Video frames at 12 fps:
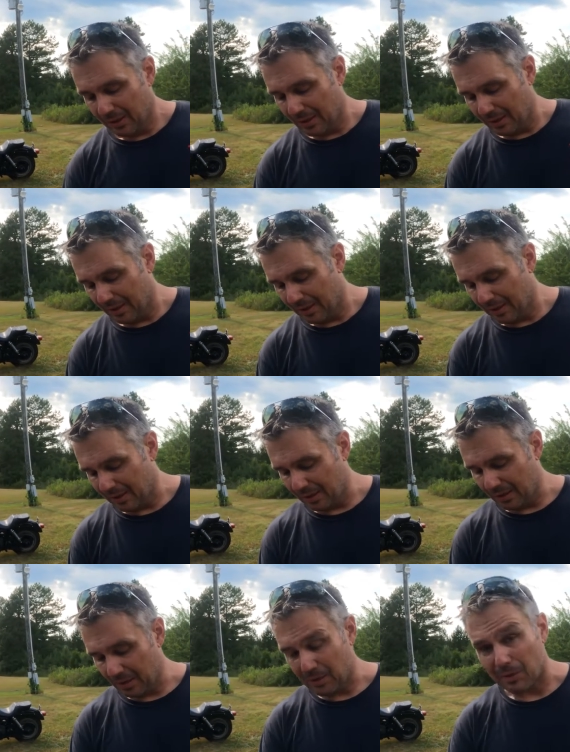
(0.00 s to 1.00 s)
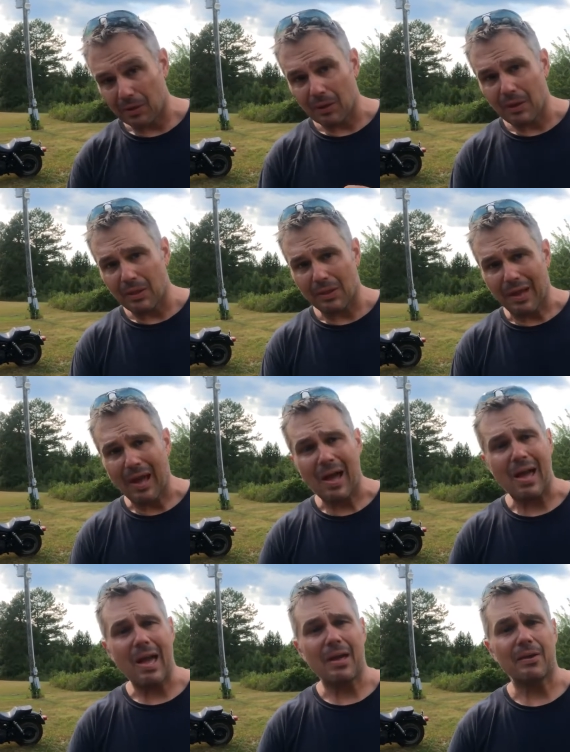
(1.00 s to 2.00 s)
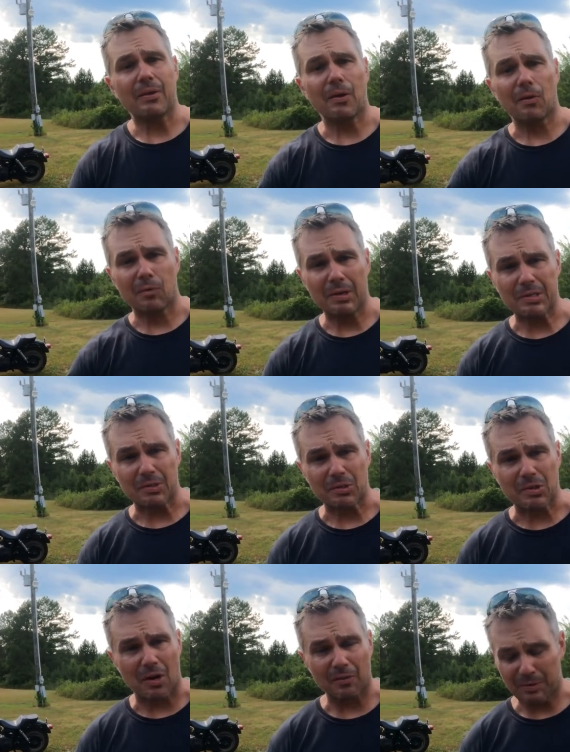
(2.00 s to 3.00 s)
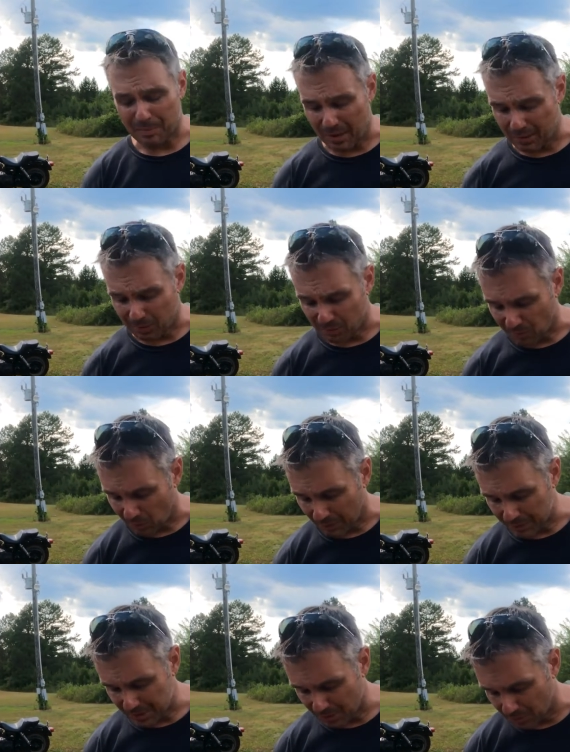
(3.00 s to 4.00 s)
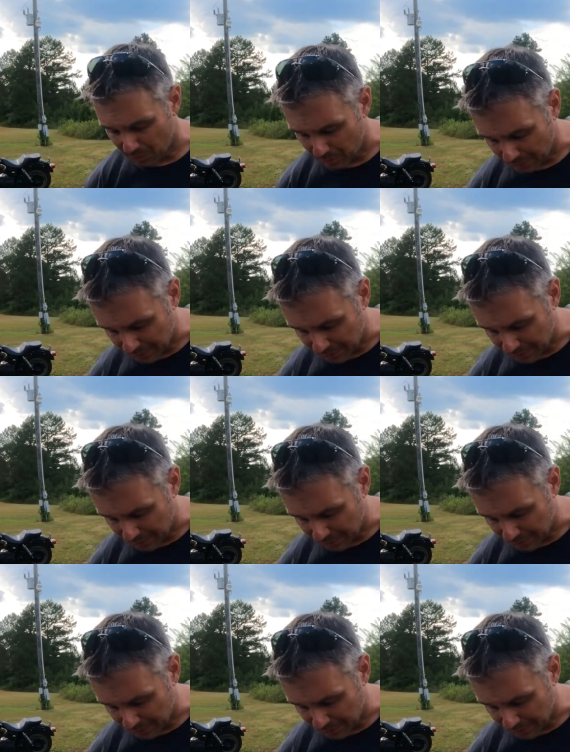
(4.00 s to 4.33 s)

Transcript: and the guy had an original service manual for it too.